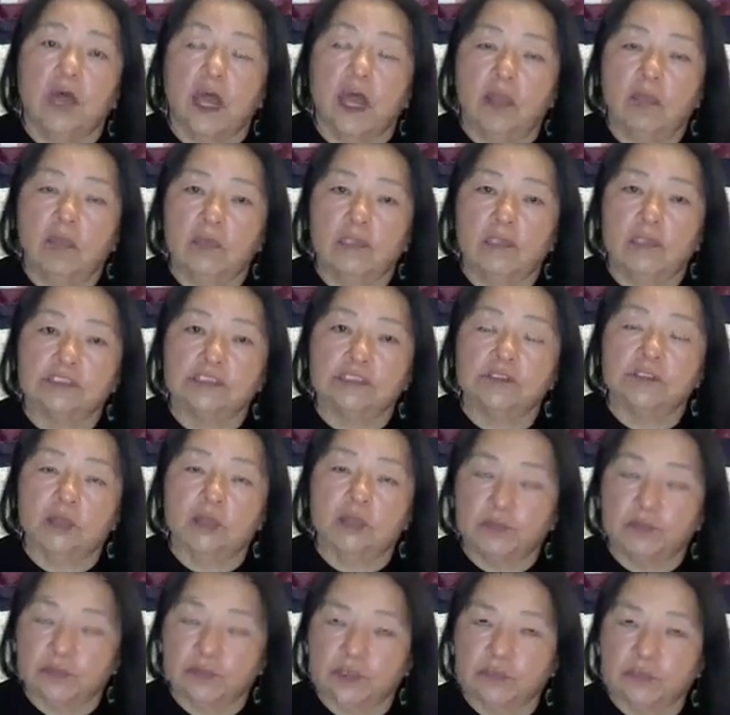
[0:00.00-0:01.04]
I must
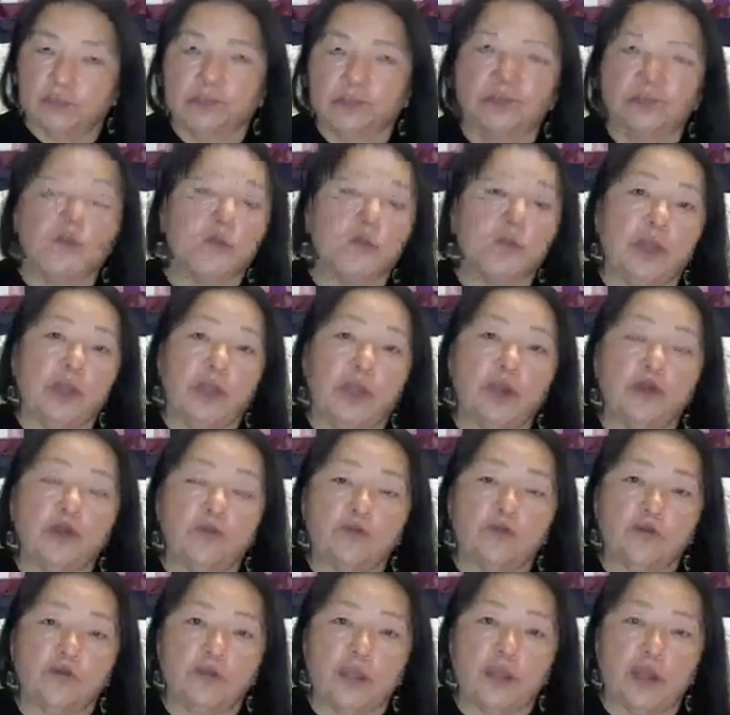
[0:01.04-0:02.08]

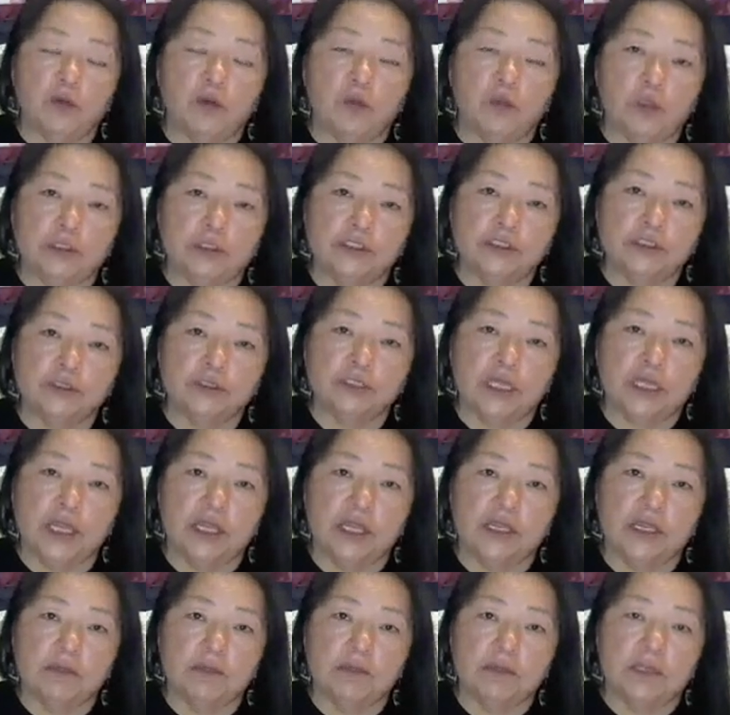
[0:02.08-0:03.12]
prepare for that winter
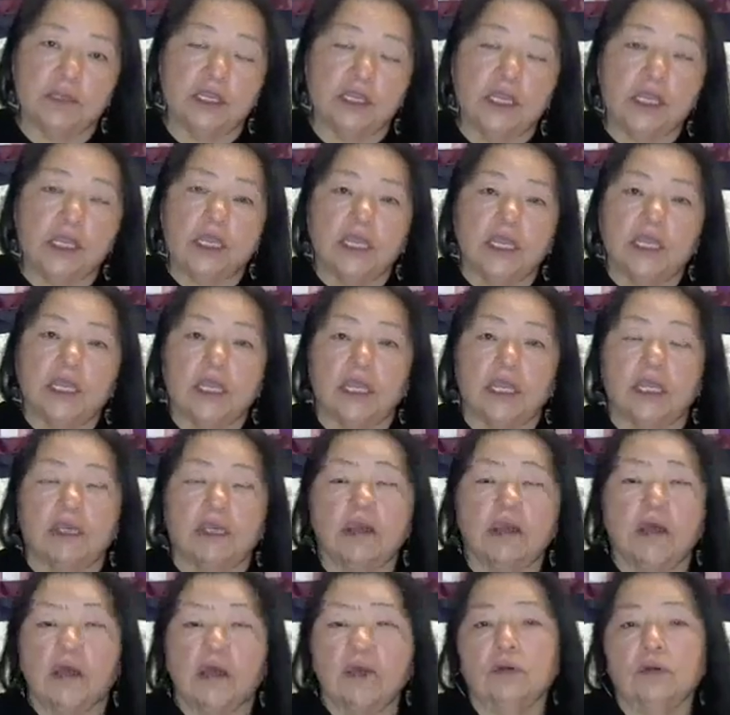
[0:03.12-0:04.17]
time.
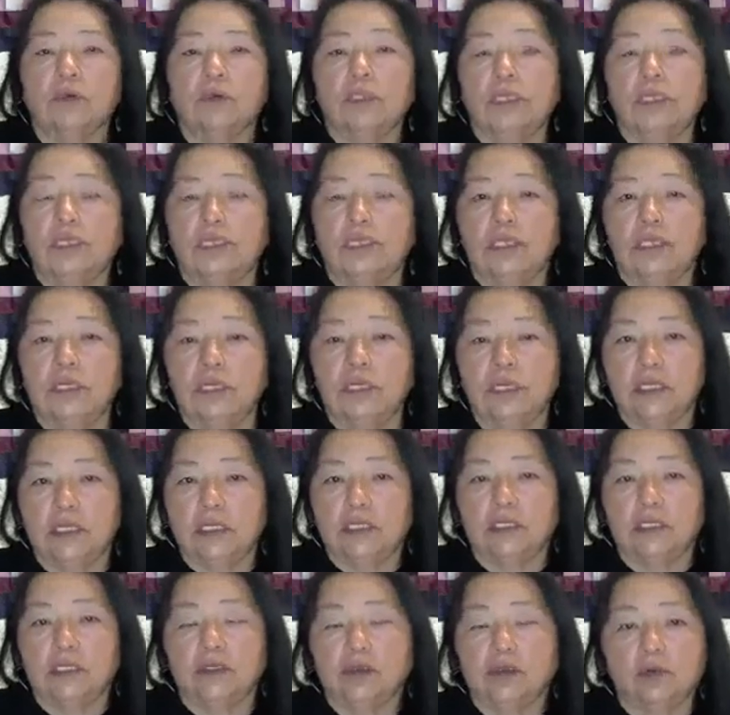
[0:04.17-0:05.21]
And not only
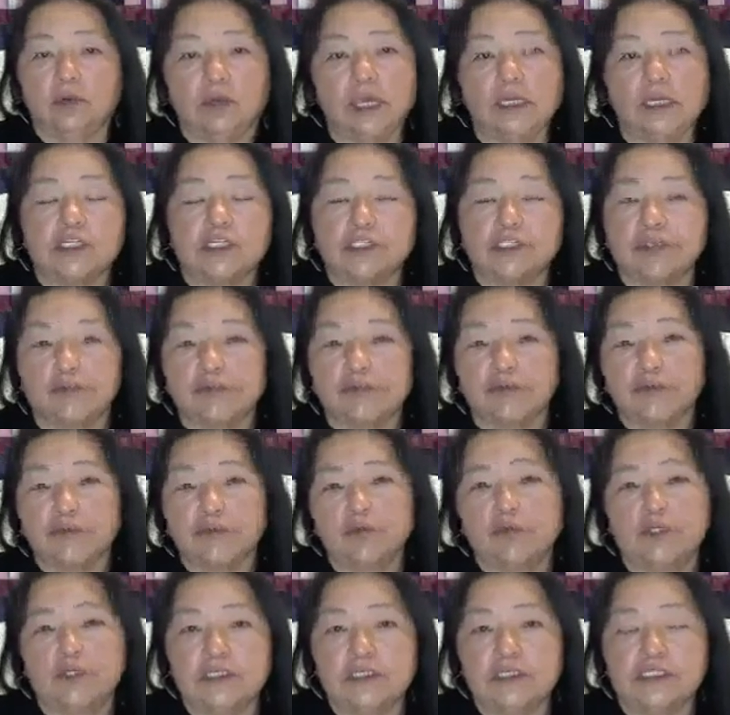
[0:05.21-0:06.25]
getting, extra
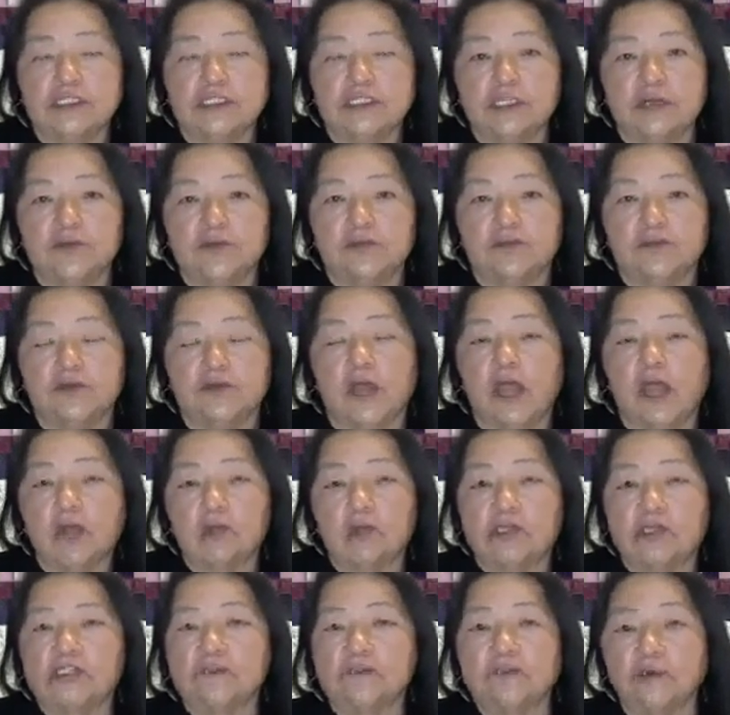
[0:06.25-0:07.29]
food and stuff, I
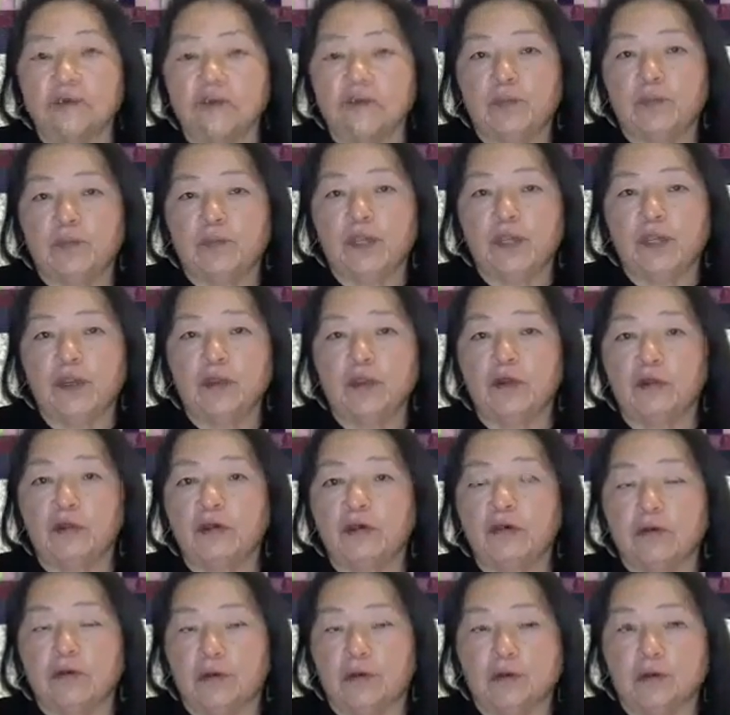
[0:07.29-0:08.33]
must
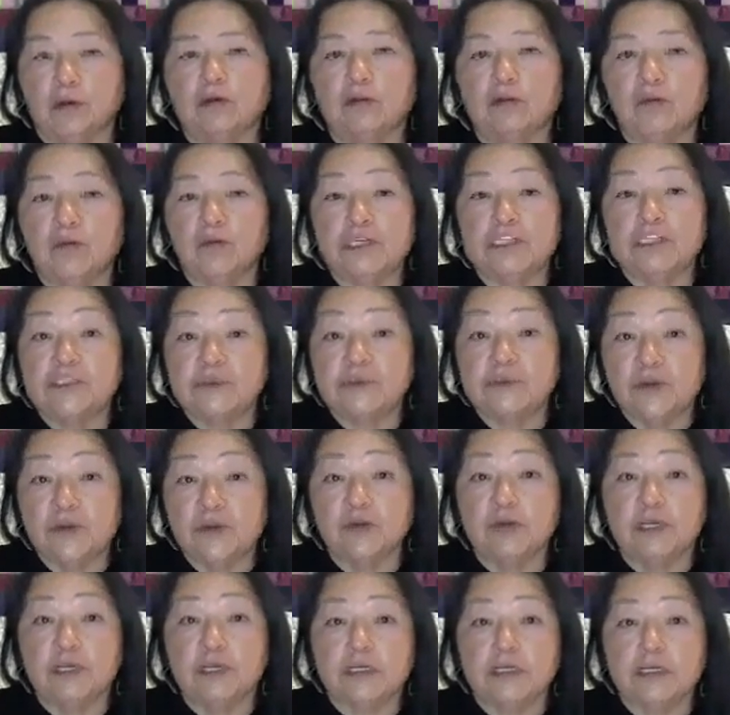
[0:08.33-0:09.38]
prepare my
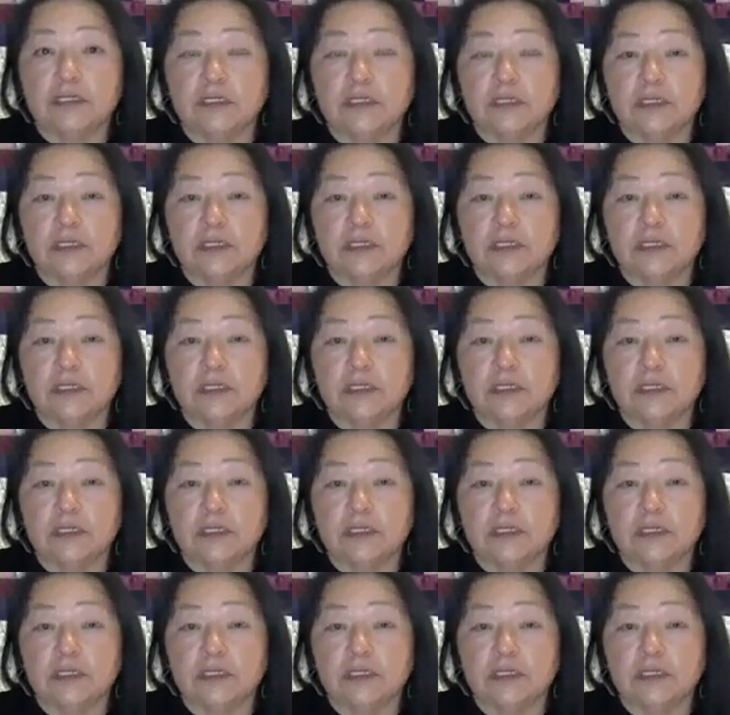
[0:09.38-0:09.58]
spirit